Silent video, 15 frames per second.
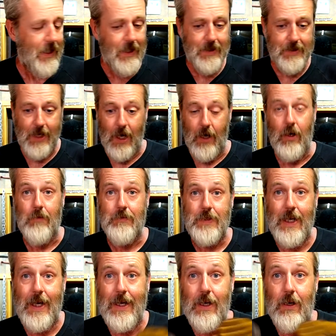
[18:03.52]
So I'm
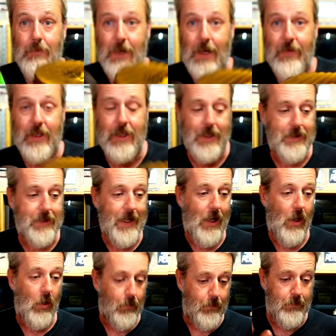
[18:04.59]
saying I'm loving this.
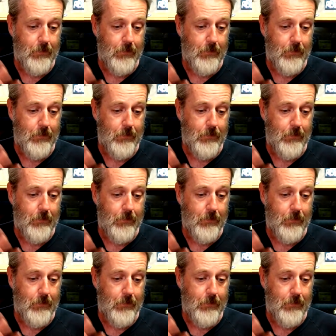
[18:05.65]
Now